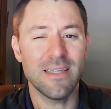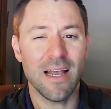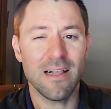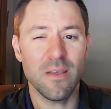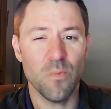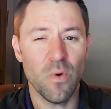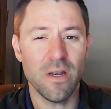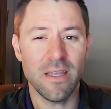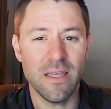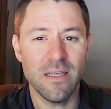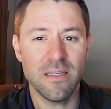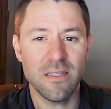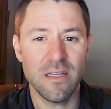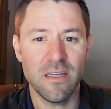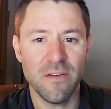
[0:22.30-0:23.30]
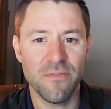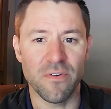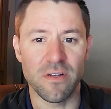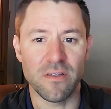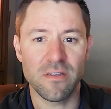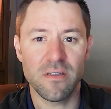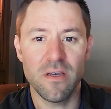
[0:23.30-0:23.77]
And exactly what is the
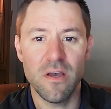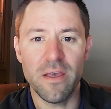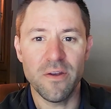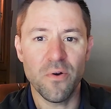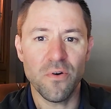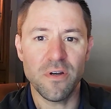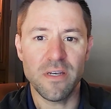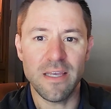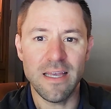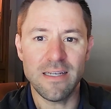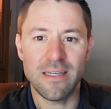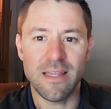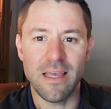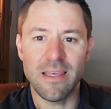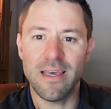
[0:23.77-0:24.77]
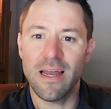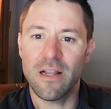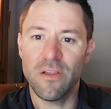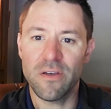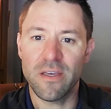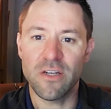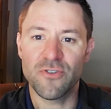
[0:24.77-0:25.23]
difference? Well, in order to get to that, you got to
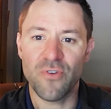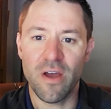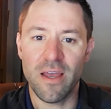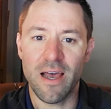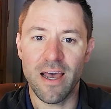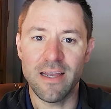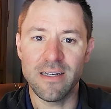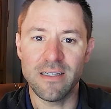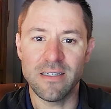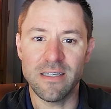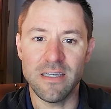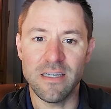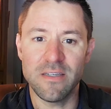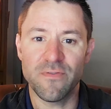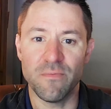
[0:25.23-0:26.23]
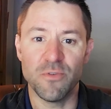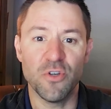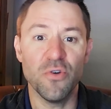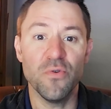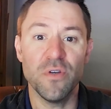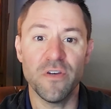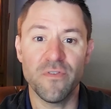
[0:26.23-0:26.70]
look at dry eye disease from
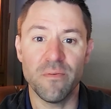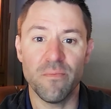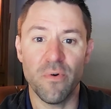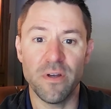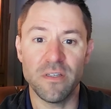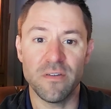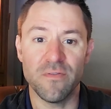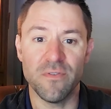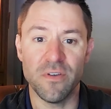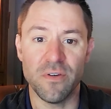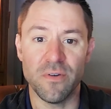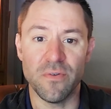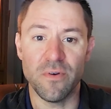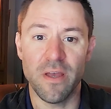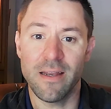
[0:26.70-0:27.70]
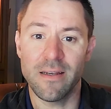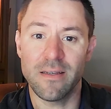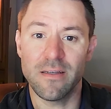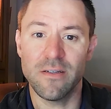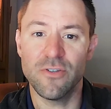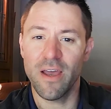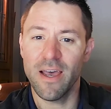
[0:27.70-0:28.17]
two different points of view. And
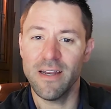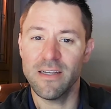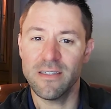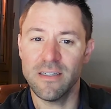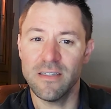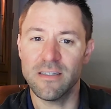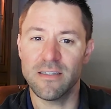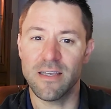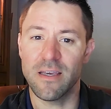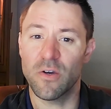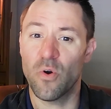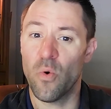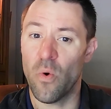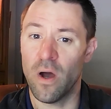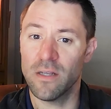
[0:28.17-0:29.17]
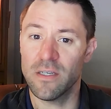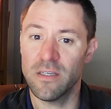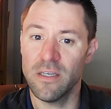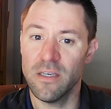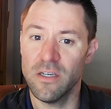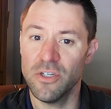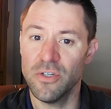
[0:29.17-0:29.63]
dry eye disease is a
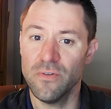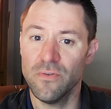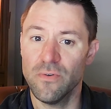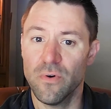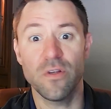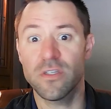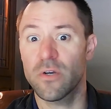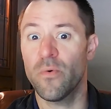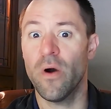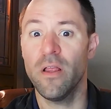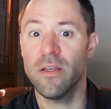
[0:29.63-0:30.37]
quantity issue, or it's a